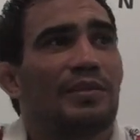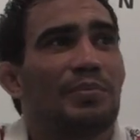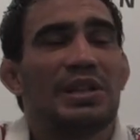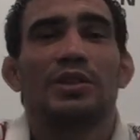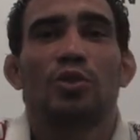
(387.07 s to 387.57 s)
the
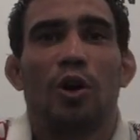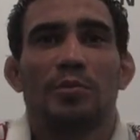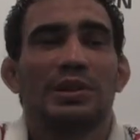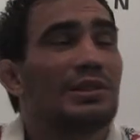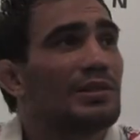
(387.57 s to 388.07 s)
big
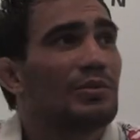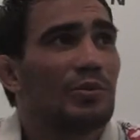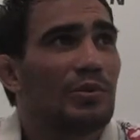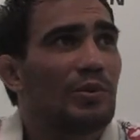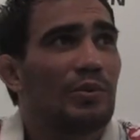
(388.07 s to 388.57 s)
tournaments
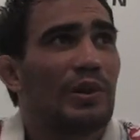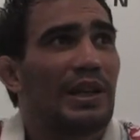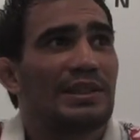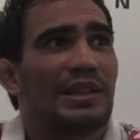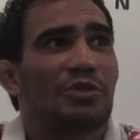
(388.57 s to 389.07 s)

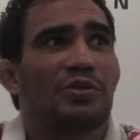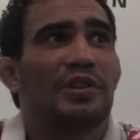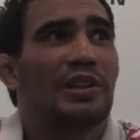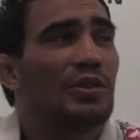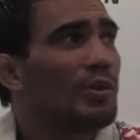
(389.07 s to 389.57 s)
when I started
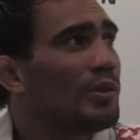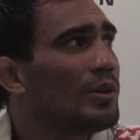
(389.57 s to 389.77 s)
Filio,